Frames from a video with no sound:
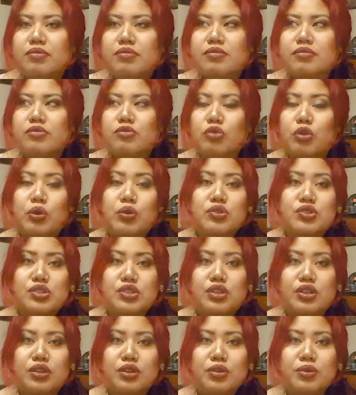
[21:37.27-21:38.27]
Rose
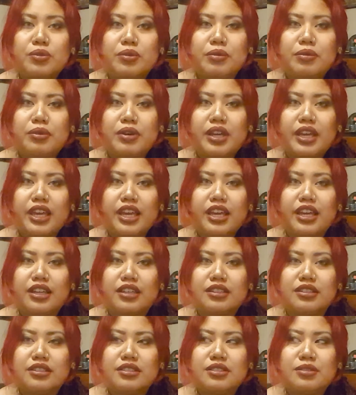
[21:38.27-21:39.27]
knew,
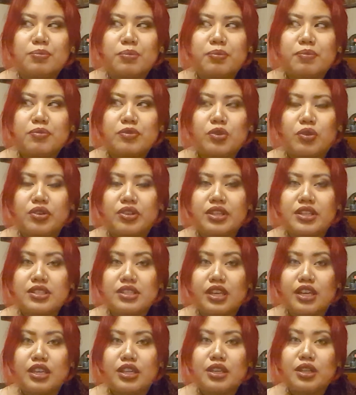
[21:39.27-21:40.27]
and Dorothy's
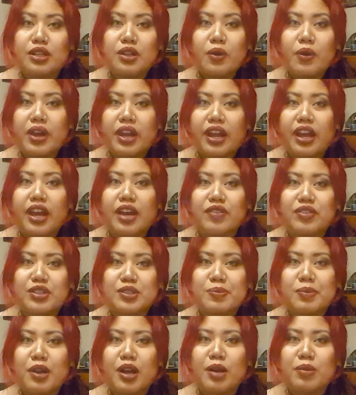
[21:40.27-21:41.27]
like, you know, I have this
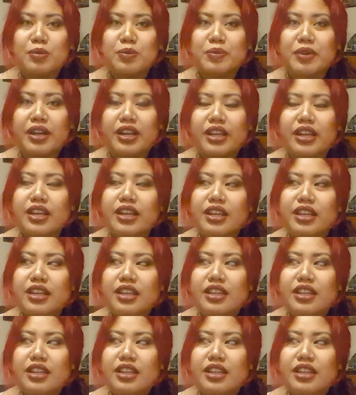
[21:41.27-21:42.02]
problem, right?